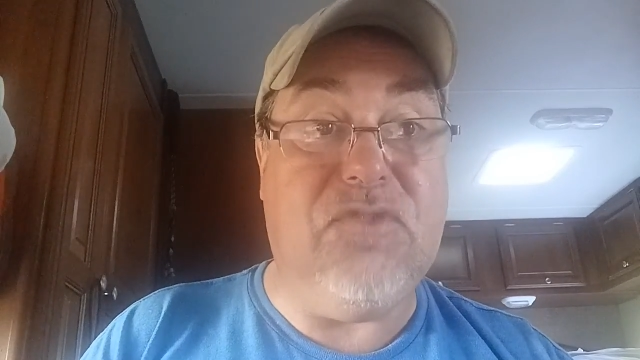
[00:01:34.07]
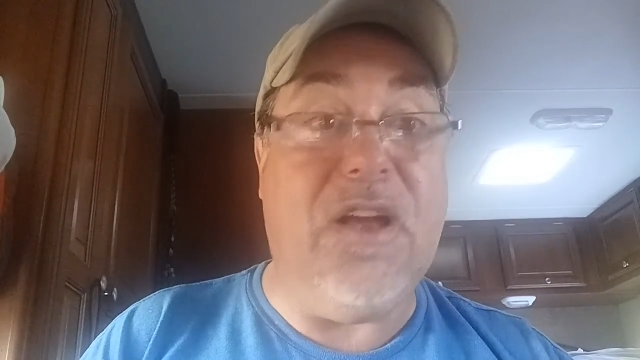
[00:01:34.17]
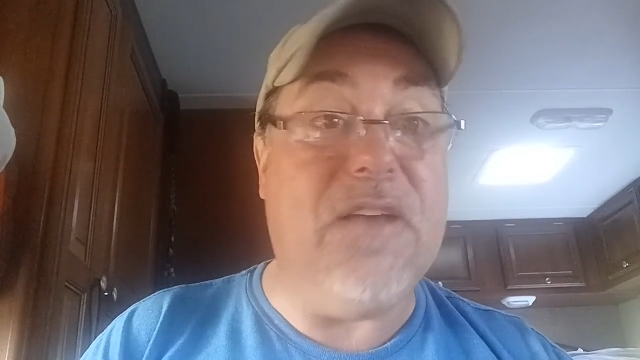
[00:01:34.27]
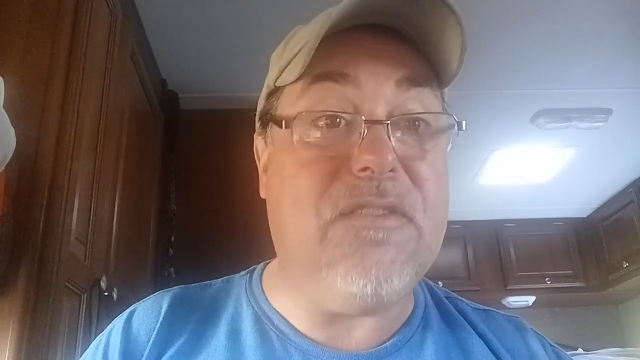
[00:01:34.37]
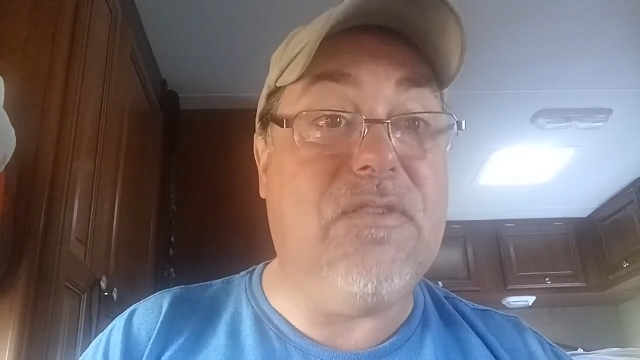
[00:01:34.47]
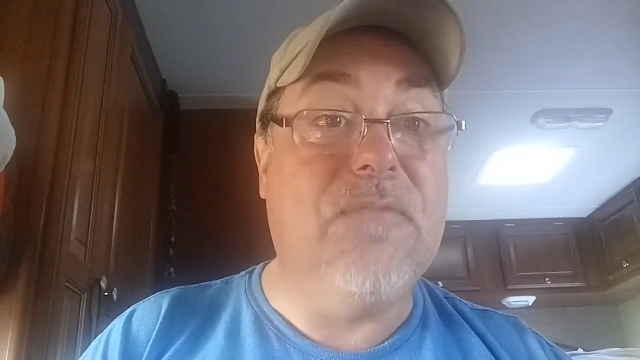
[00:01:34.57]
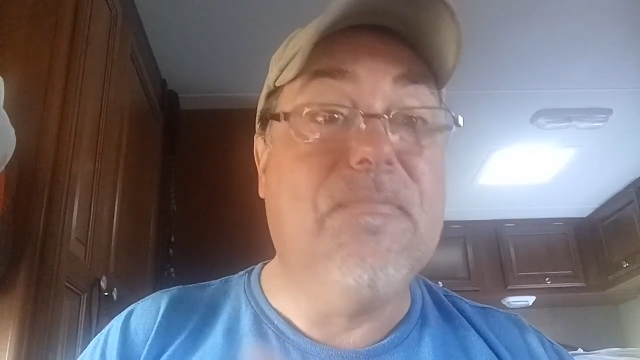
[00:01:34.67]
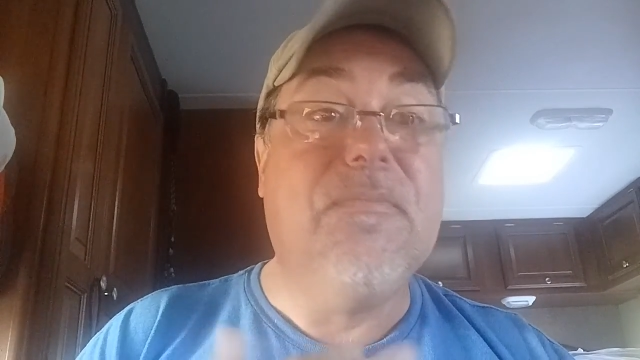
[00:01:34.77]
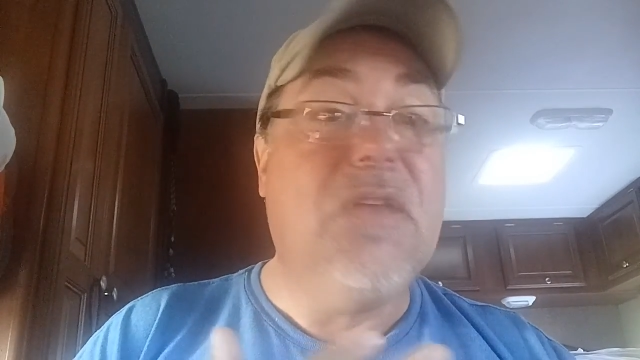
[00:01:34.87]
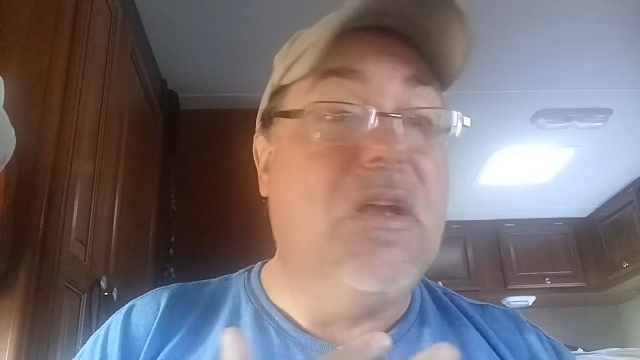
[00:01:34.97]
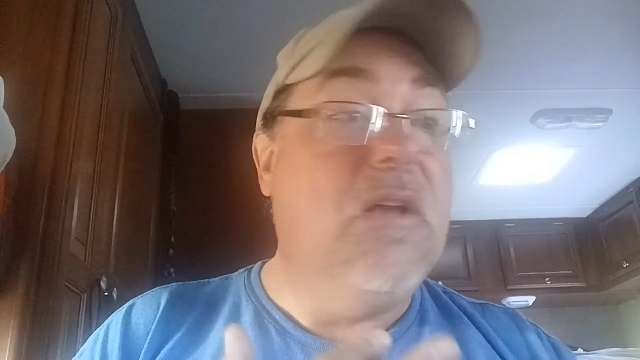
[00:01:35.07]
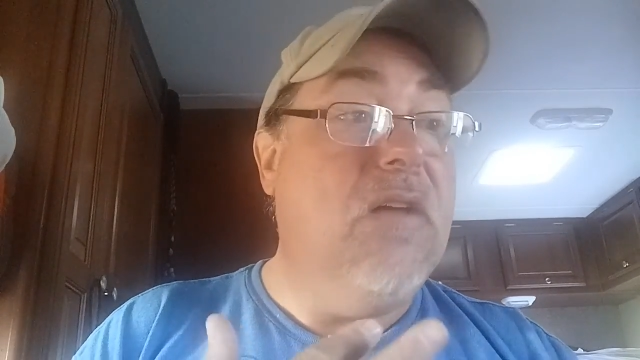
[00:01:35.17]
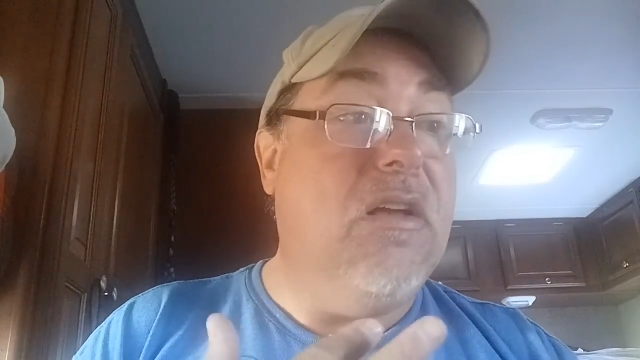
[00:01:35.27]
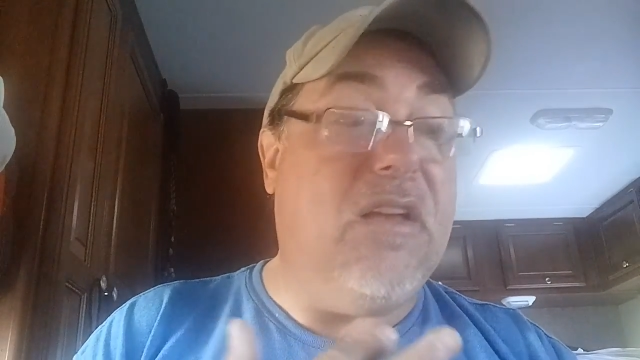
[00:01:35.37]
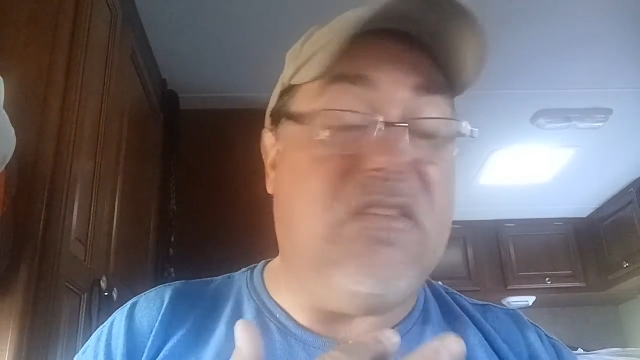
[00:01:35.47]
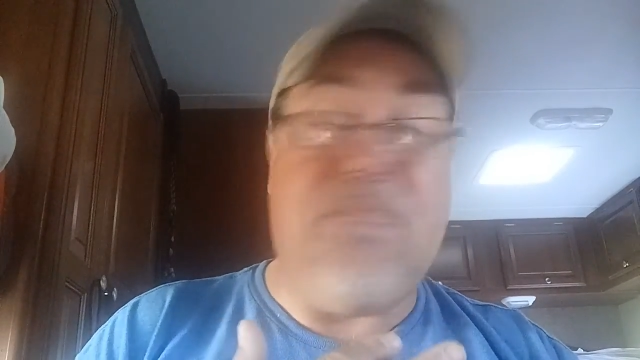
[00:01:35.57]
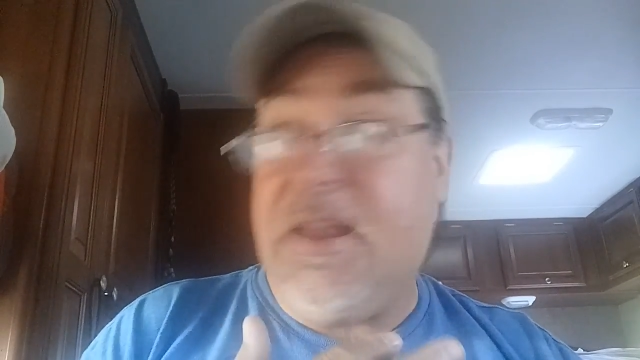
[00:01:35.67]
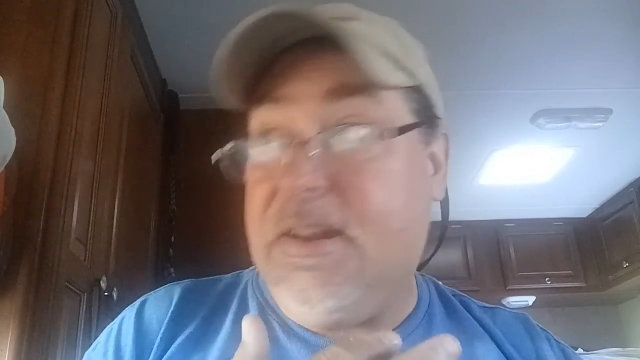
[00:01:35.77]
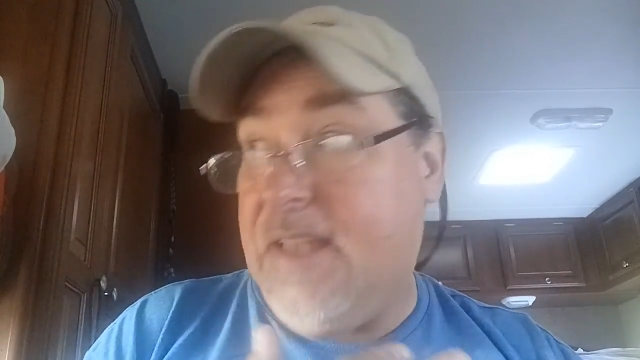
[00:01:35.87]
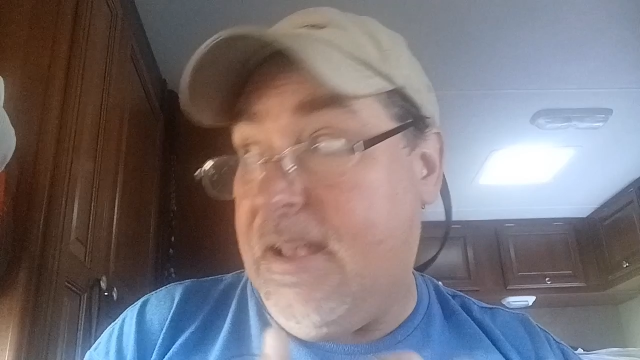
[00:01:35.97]
I
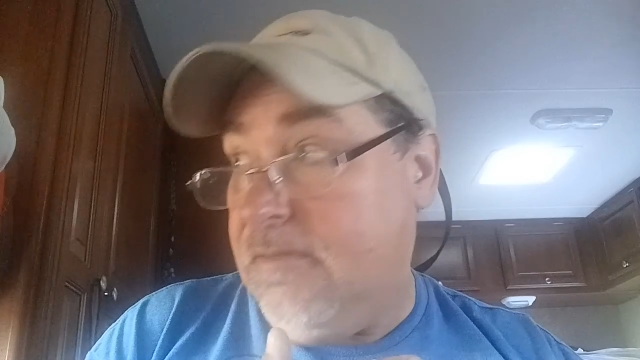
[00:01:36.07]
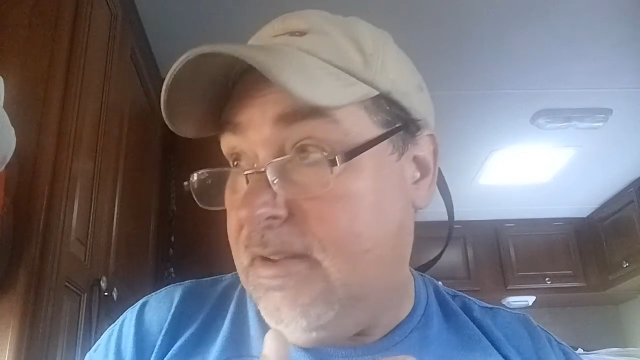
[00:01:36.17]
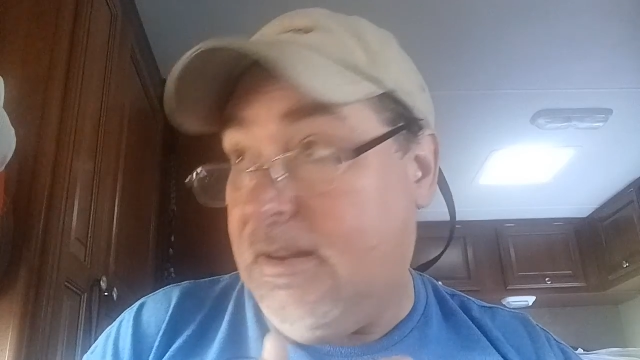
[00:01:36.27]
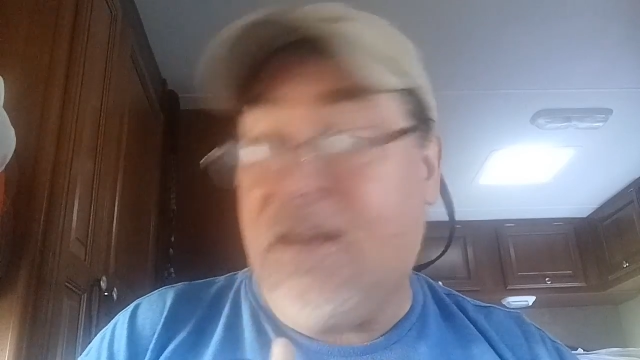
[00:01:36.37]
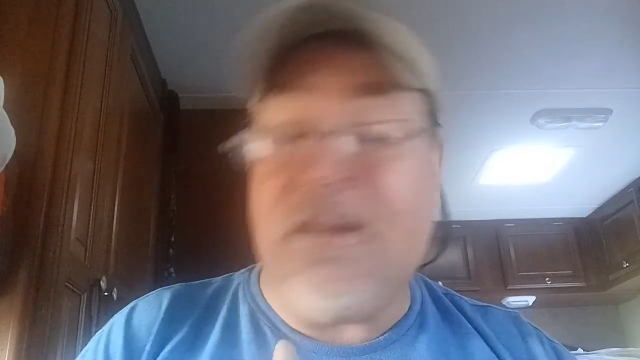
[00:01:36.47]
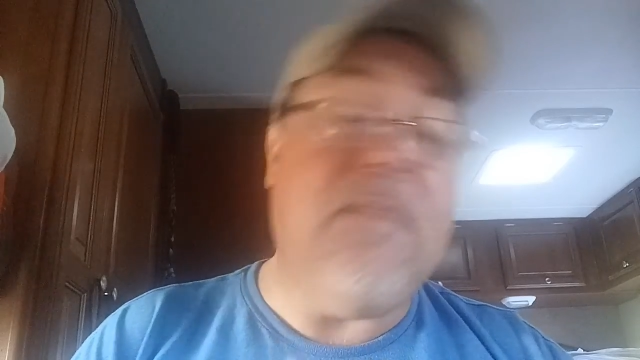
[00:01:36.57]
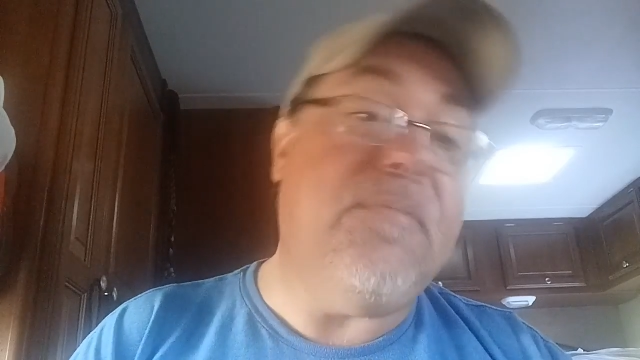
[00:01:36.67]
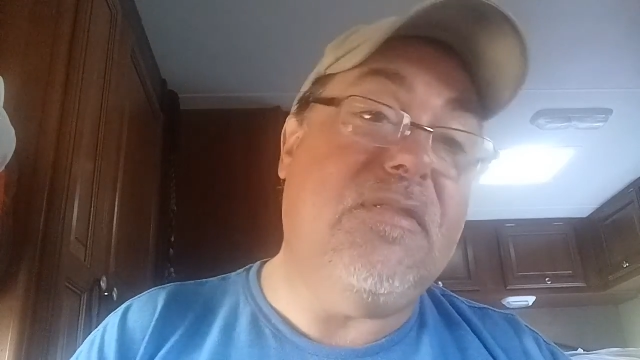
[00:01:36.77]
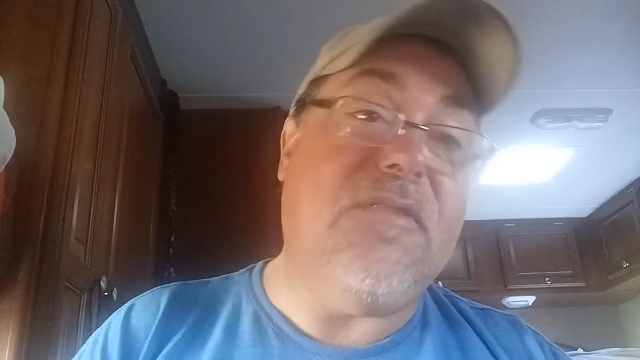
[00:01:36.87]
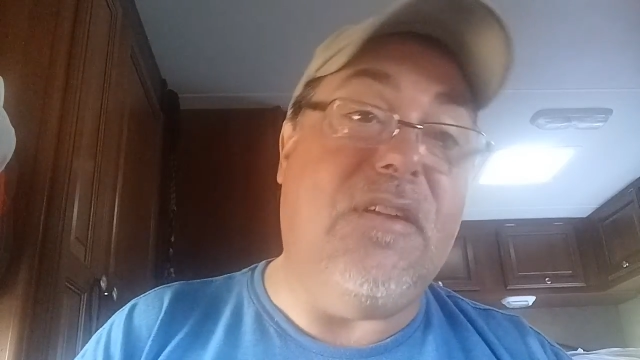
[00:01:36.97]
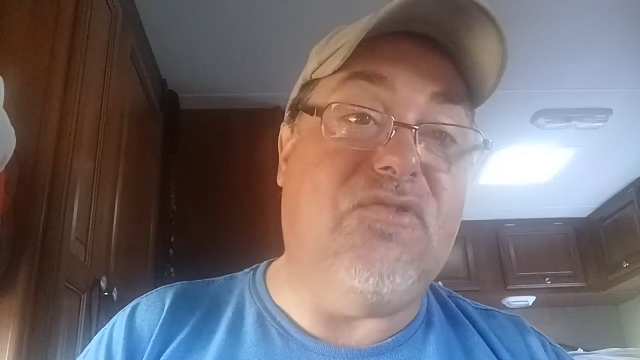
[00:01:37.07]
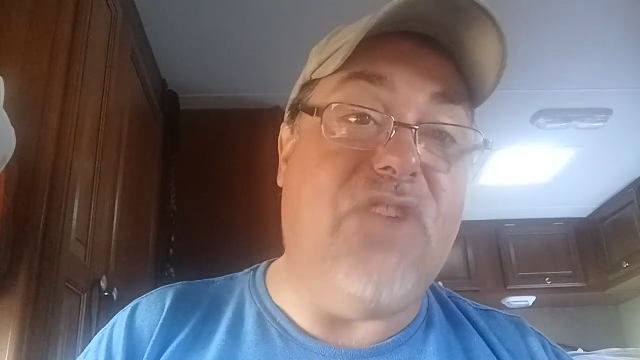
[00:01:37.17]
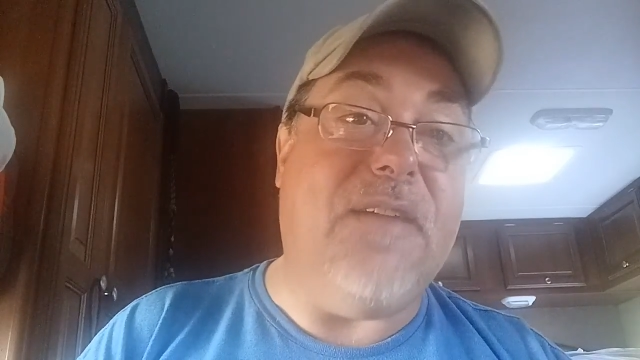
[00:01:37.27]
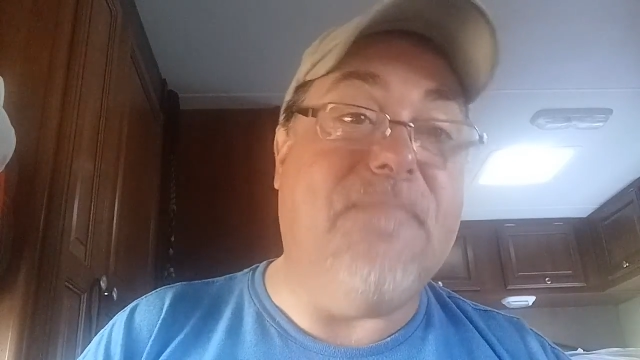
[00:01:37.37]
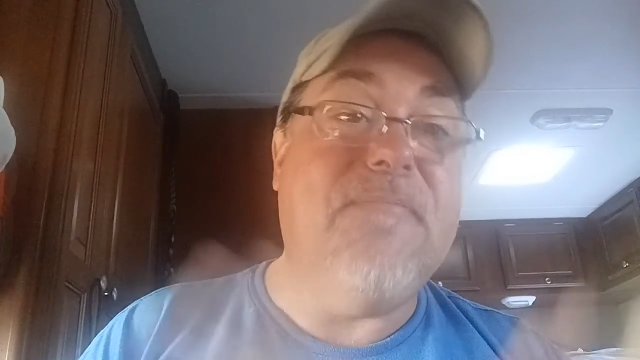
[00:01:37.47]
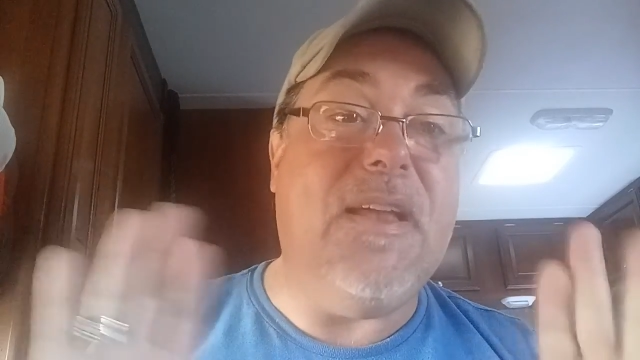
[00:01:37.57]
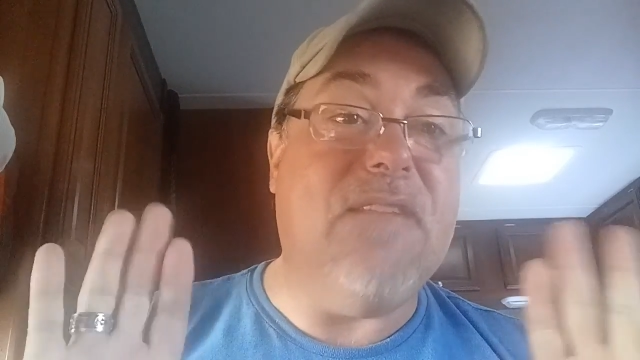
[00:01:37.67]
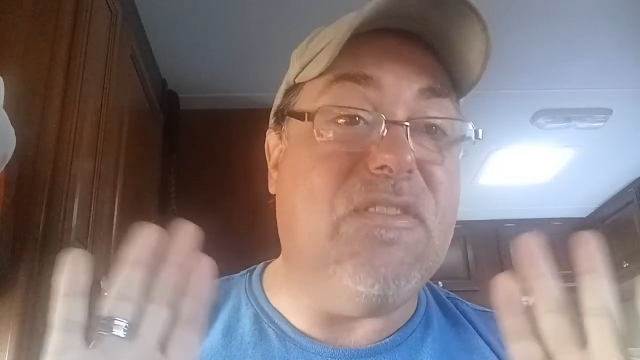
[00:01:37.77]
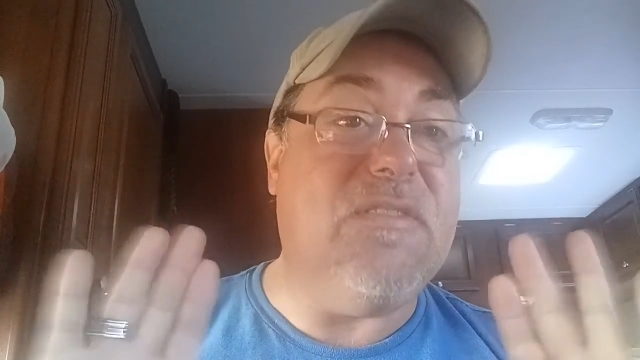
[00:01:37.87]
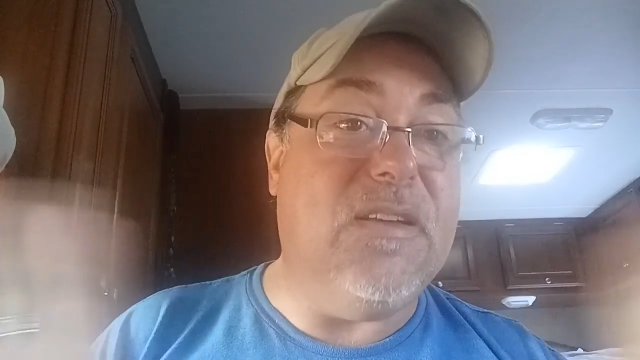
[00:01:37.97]
sprayed it down and hung it up in the sunshine
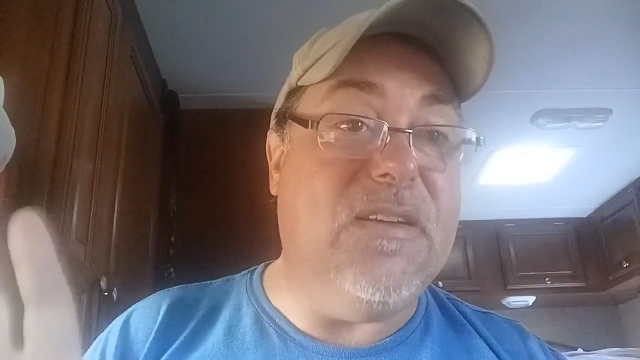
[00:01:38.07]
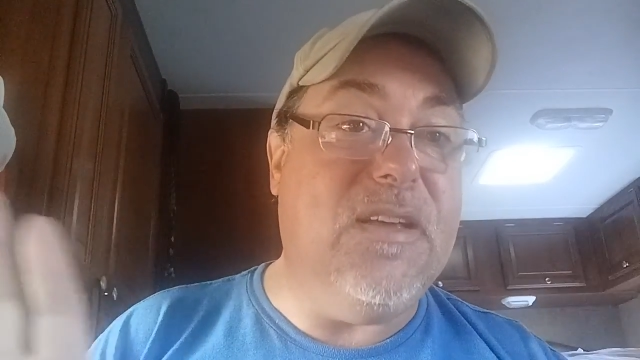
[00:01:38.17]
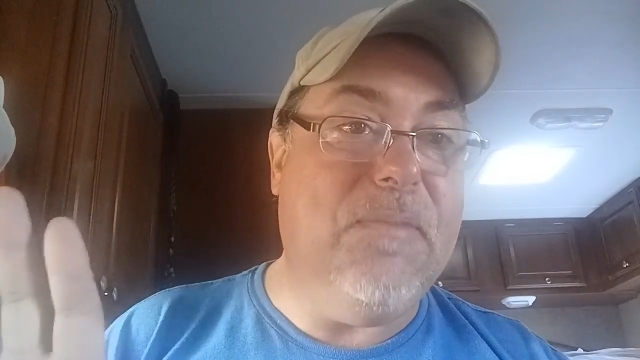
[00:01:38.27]
and just said,